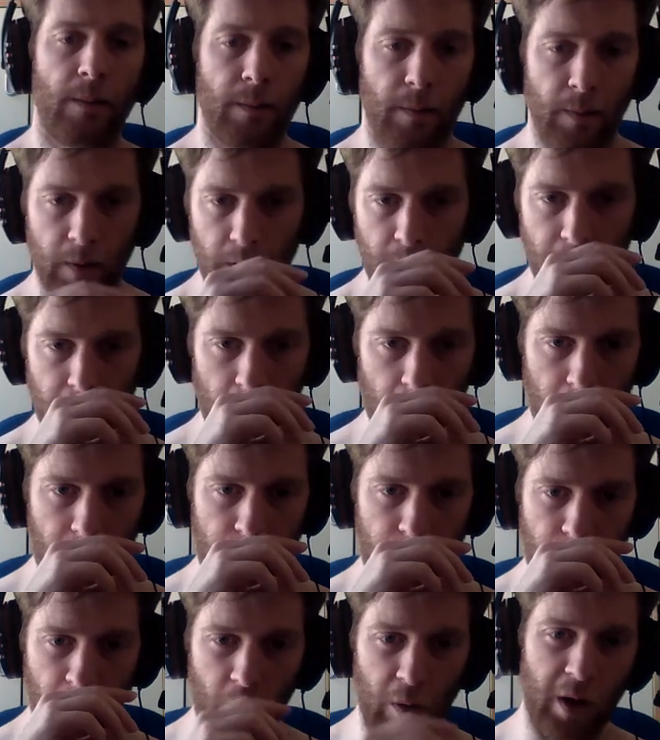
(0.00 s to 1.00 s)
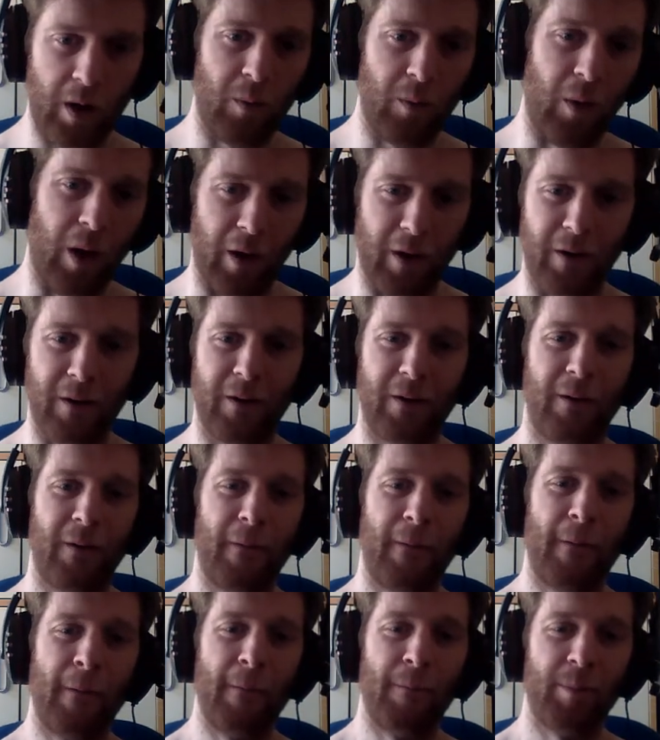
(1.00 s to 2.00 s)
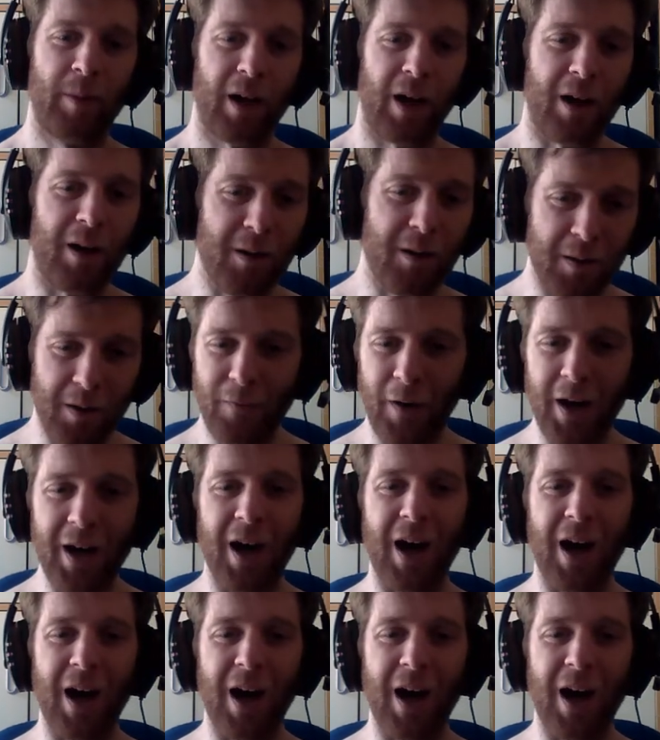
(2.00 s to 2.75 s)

But to be at 41, and then it's funny,